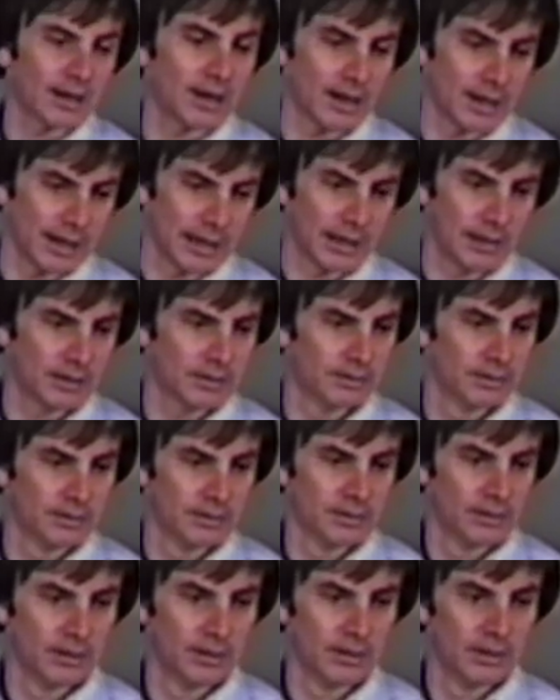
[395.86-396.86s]
clean,
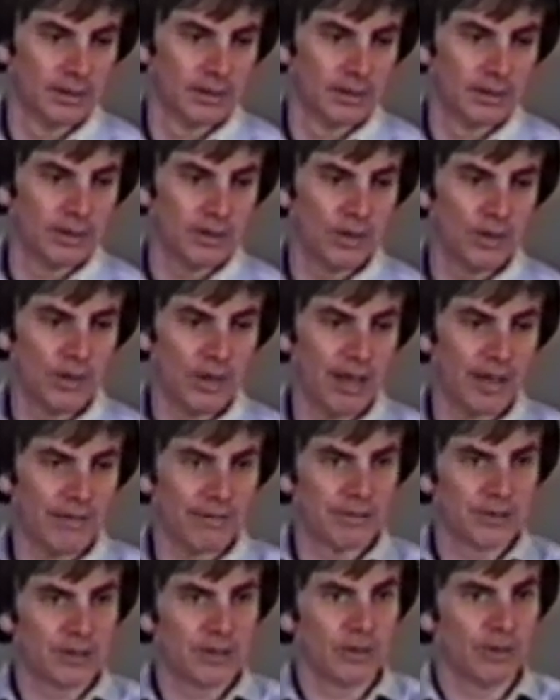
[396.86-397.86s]
you
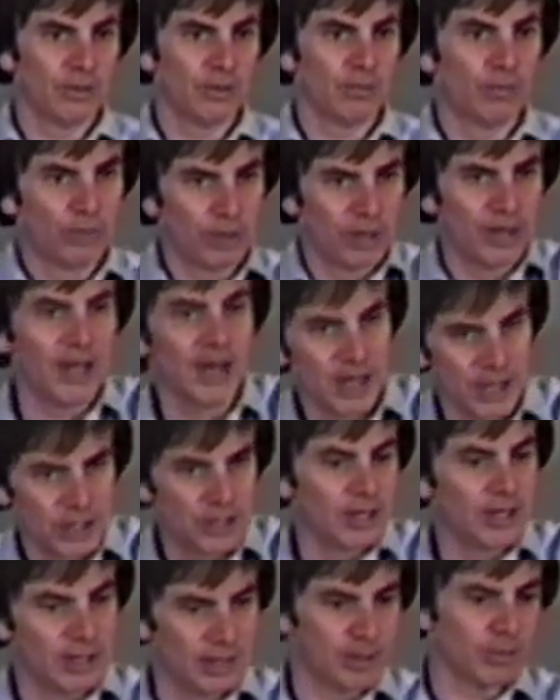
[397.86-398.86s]
have to put
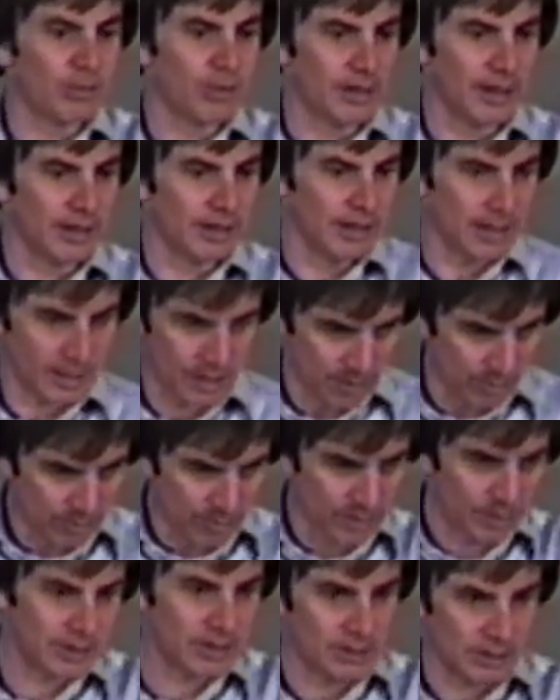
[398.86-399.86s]
energy in the plate. That's the
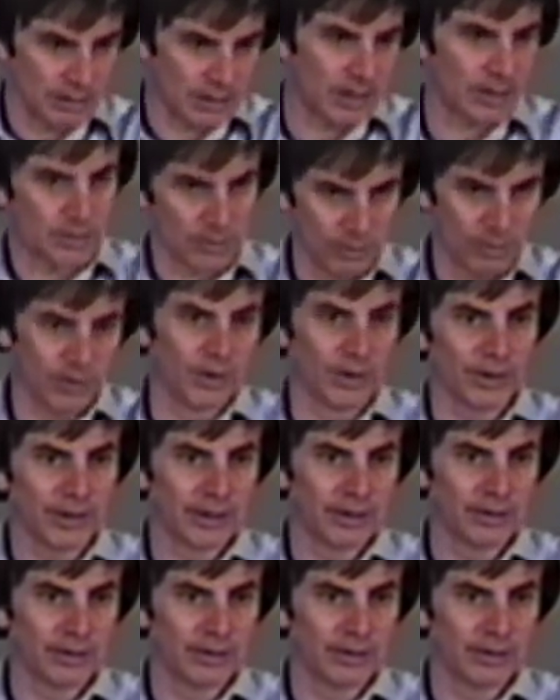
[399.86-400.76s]
person. That's work.